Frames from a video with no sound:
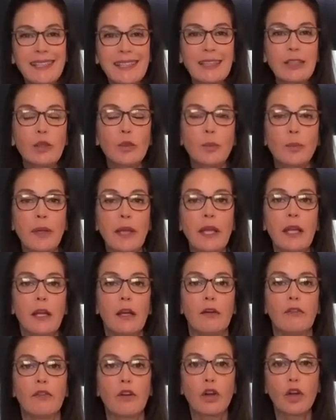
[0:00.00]
little
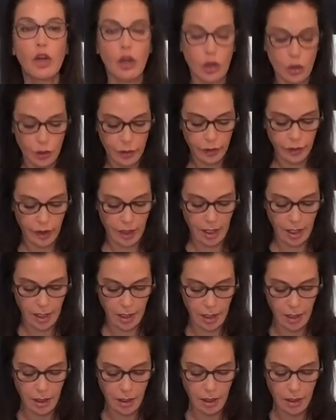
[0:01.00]
bit of
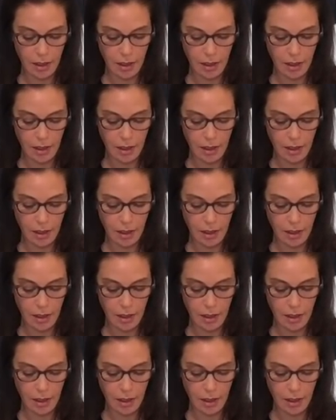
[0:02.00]
earthy,